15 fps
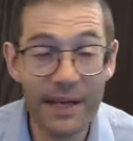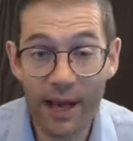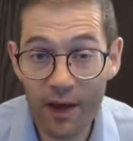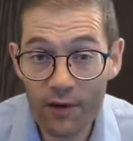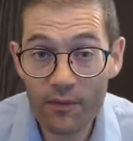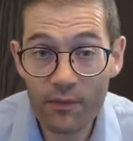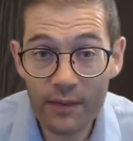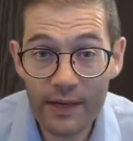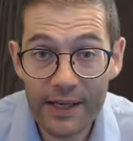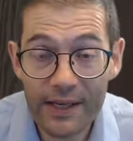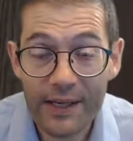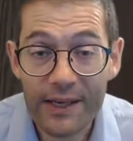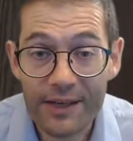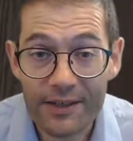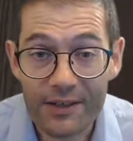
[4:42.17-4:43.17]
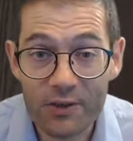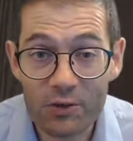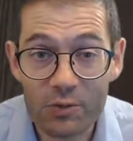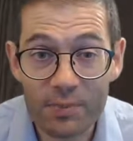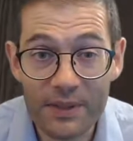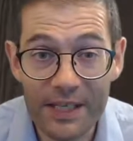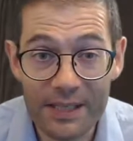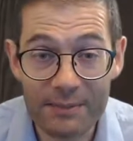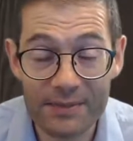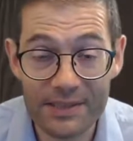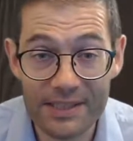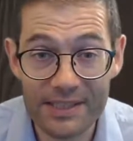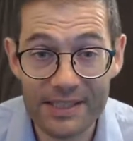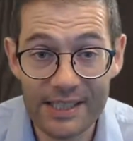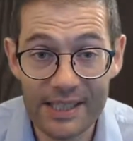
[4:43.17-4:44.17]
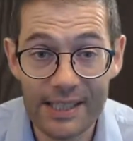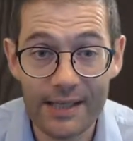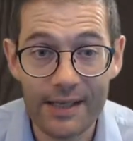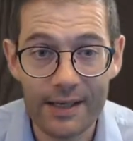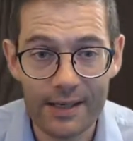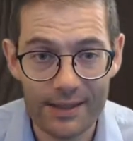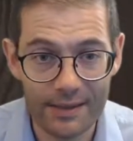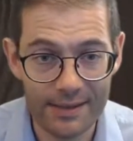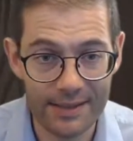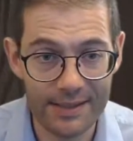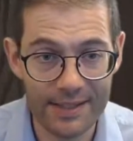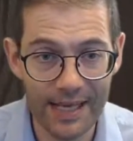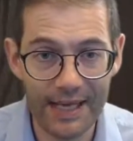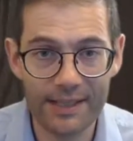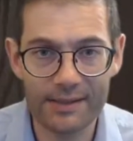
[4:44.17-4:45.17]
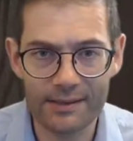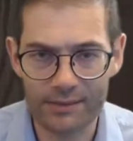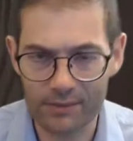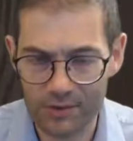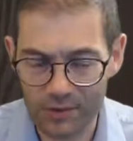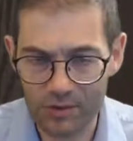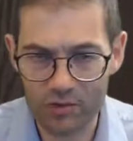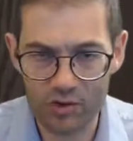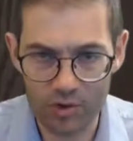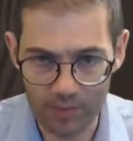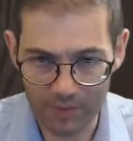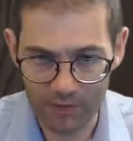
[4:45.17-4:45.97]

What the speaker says: Hopefully you'll be able to see the text on YouTube.